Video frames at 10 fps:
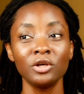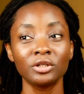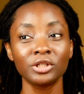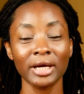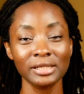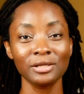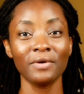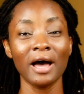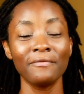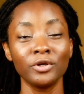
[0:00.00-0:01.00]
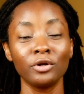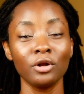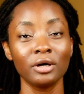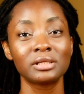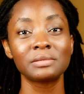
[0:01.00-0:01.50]
your chances of having your
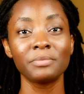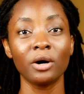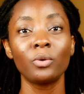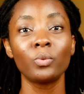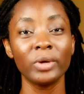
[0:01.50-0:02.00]
locks smell